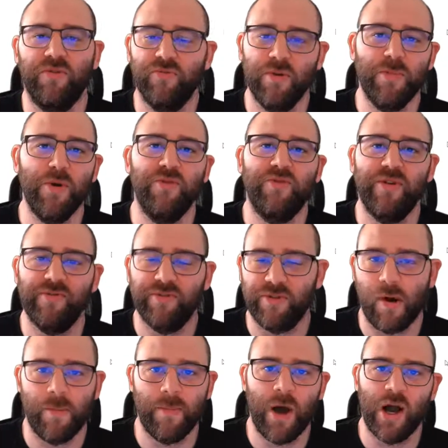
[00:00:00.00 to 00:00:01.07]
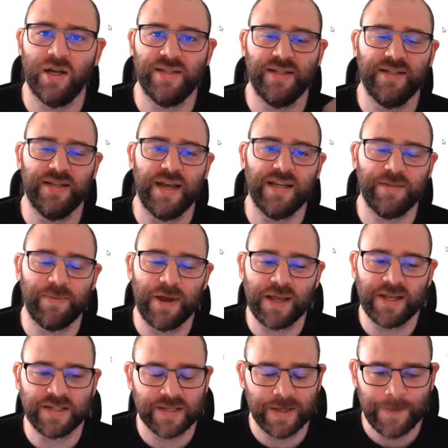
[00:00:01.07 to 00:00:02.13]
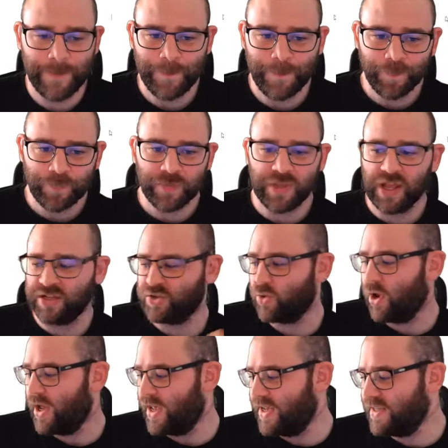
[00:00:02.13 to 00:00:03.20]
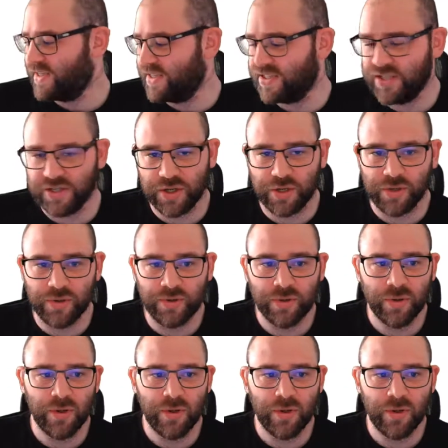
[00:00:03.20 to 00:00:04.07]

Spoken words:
remove him from our marketing database. That's quite easy to do